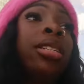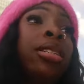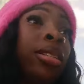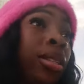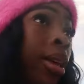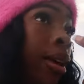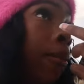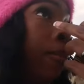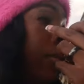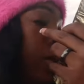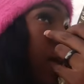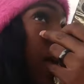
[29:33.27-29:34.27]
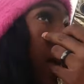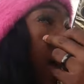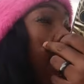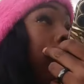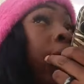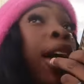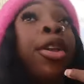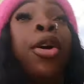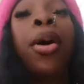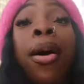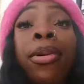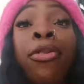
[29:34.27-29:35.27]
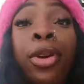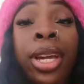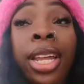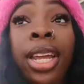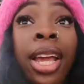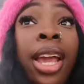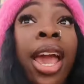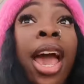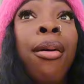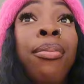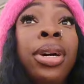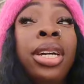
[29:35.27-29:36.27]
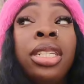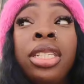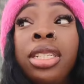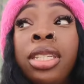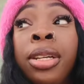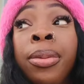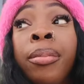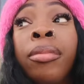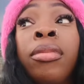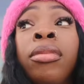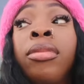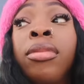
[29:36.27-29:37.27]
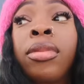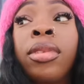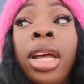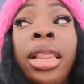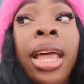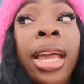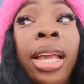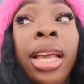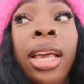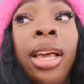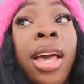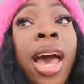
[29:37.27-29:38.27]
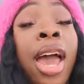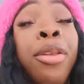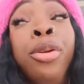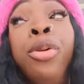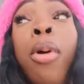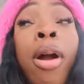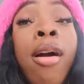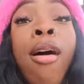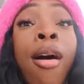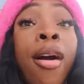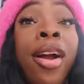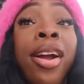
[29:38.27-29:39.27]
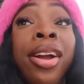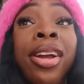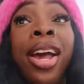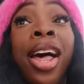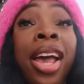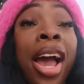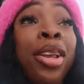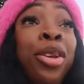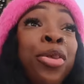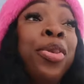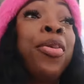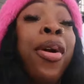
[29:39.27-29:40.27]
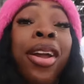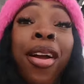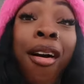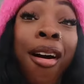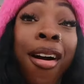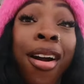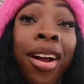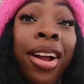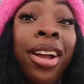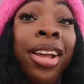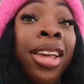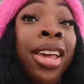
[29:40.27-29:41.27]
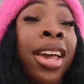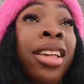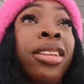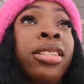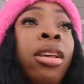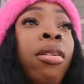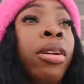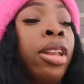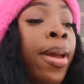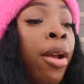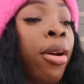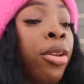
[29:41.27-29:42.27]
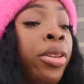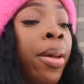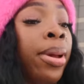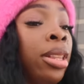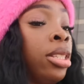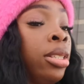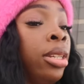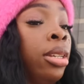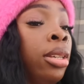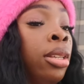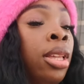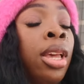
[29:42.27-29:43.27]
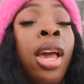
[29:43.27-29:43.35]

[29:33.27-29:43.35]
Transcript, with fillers: And it's just like, I, I don't, I would be forgetting how much, like, I do work hard. Like, I do be working hard. The song in the background did not make this good.